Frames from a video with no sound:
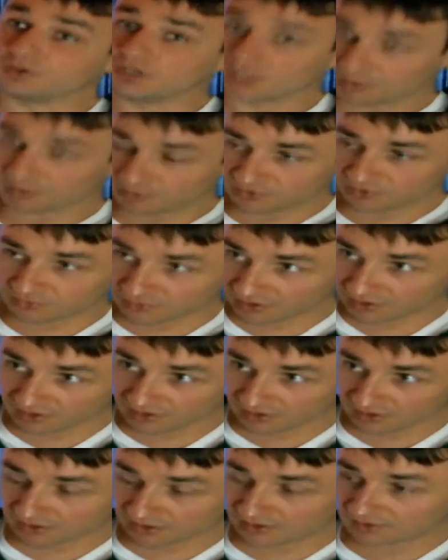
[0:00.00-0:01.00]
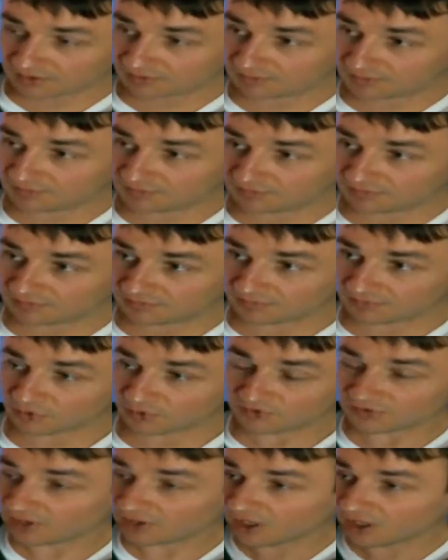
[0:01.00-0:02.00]
in between, of
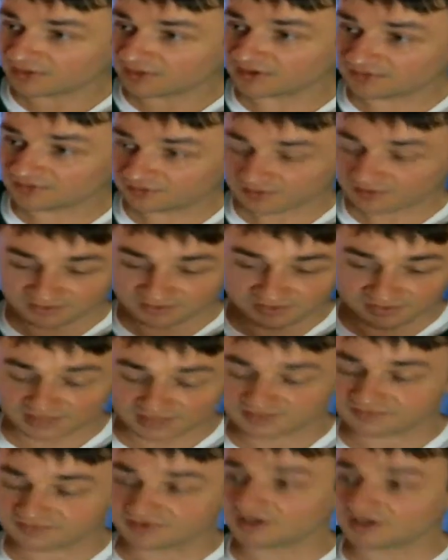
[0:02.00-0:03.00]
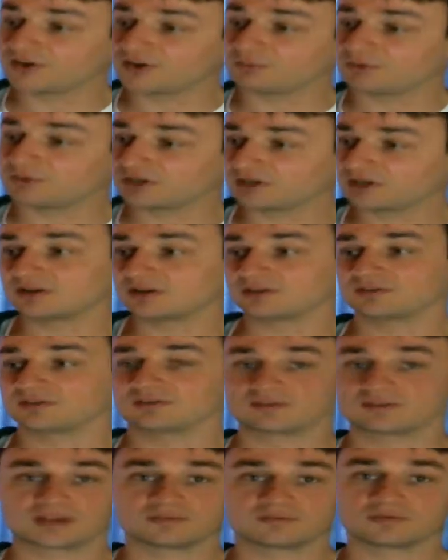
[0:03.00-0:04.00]
course, all these dates vary
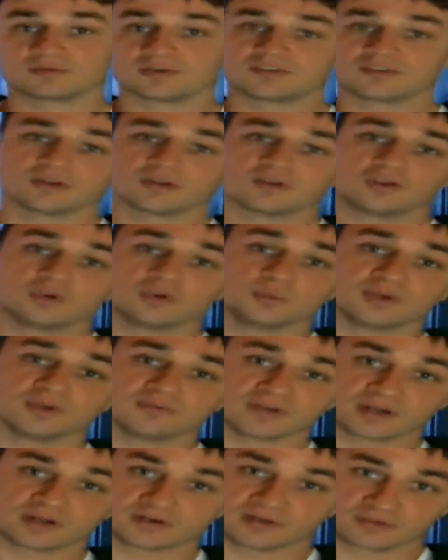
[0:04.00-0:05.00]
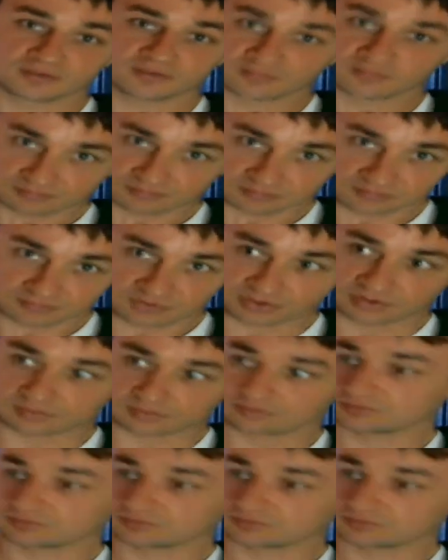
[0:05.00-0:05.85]
because every single human varies. So,